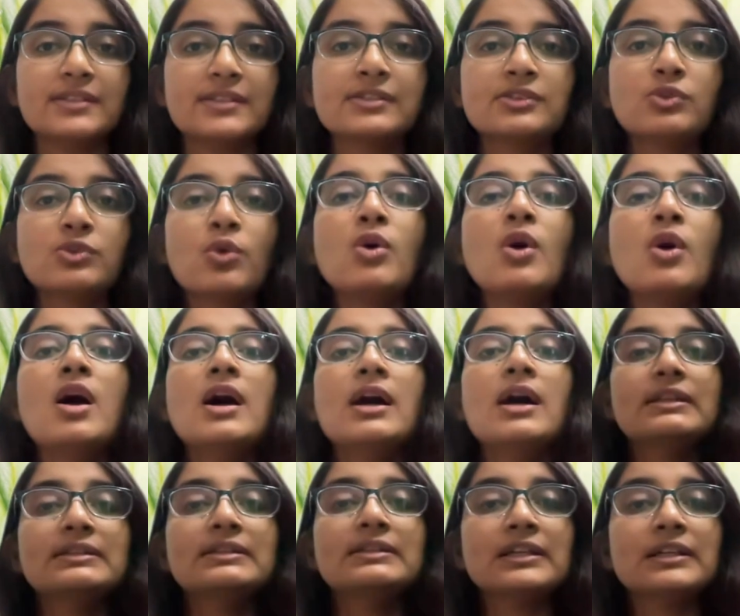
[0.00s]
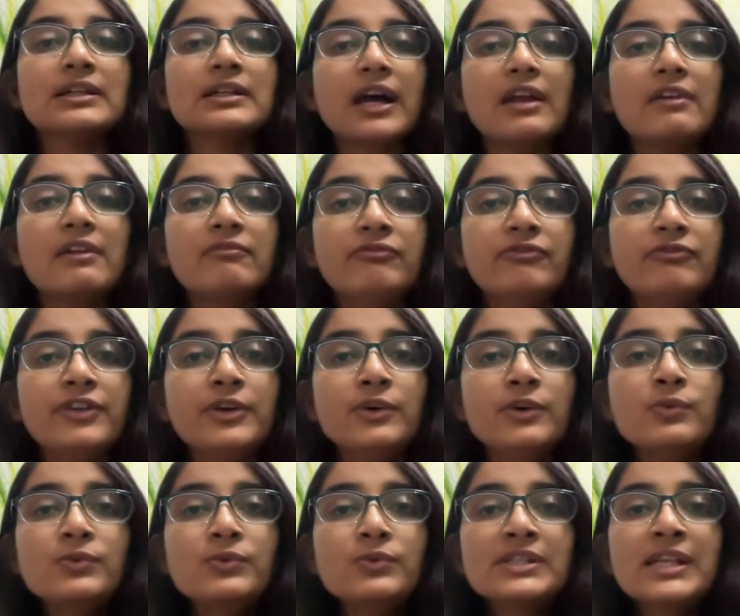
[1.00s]
So the
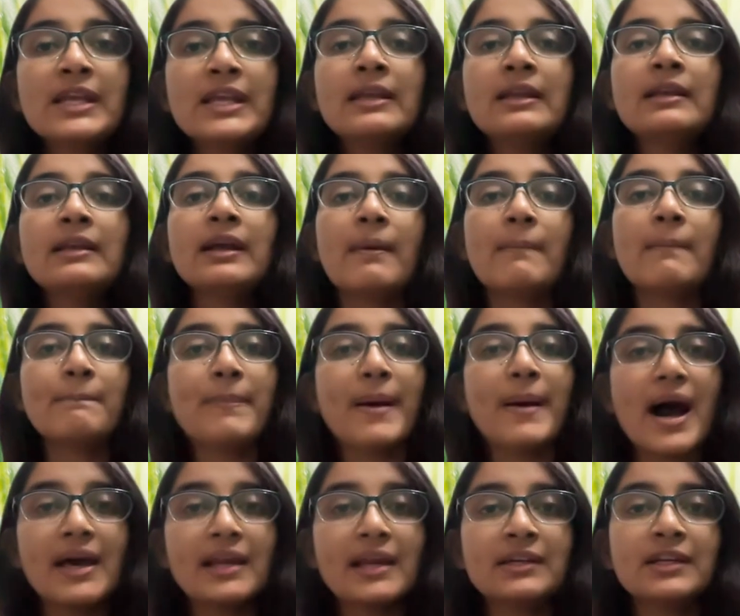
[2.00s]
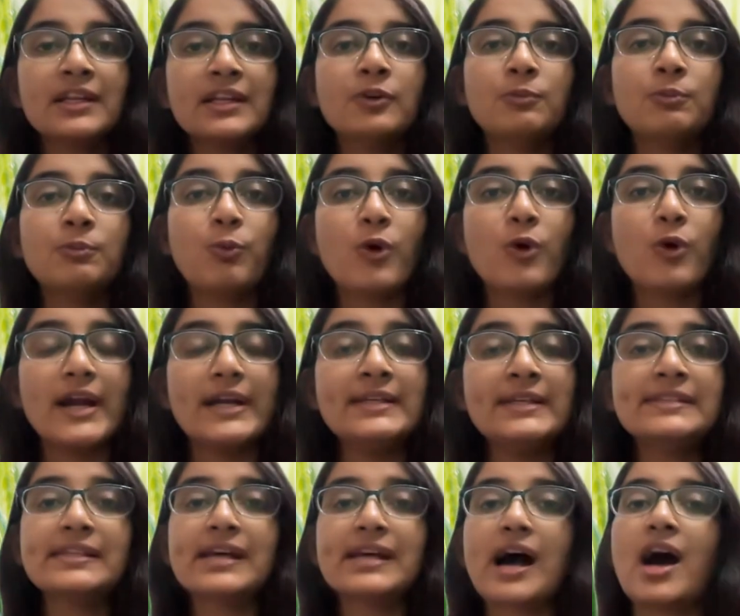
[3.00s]
confusing comparative
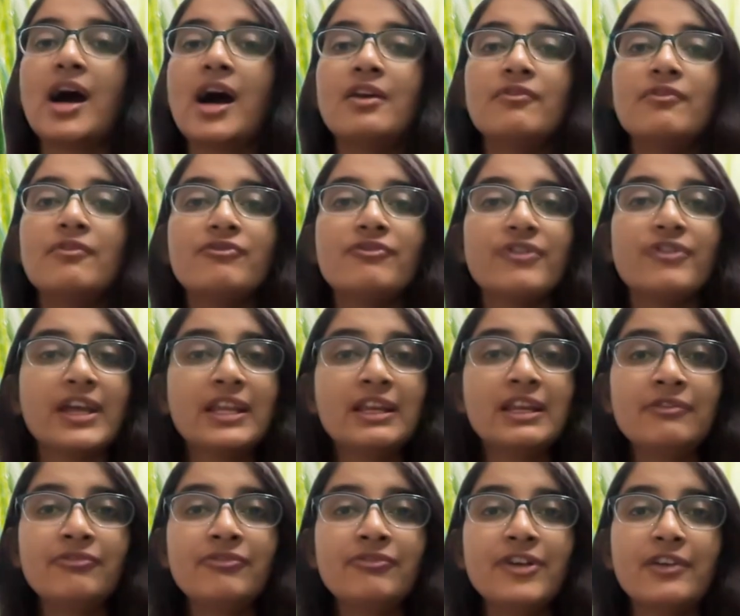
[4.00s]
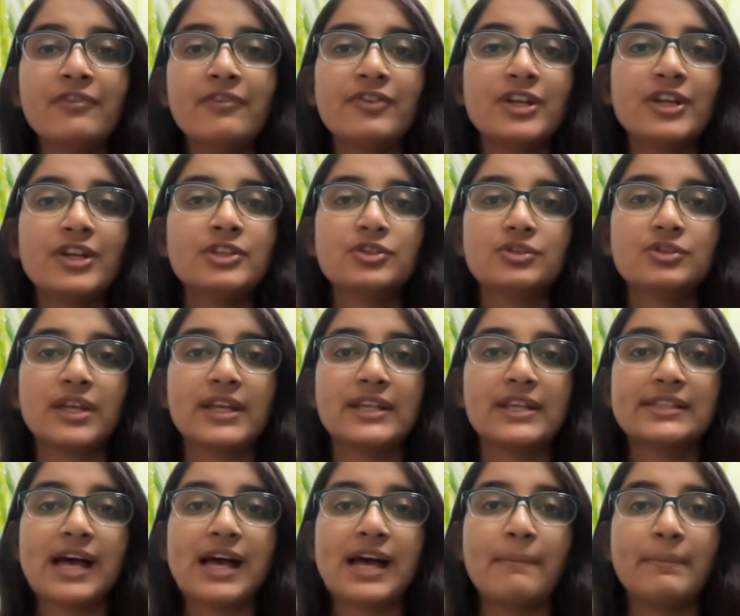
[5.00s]
points are very favorite to the
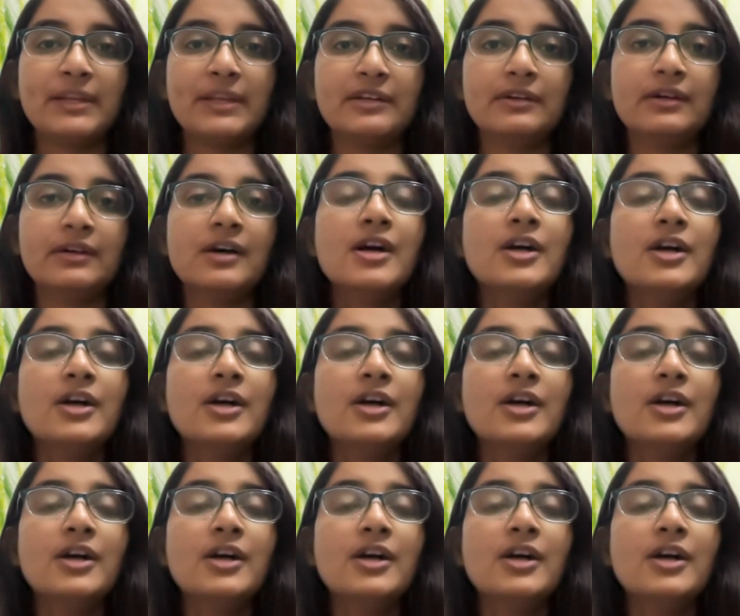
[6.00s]
examiner.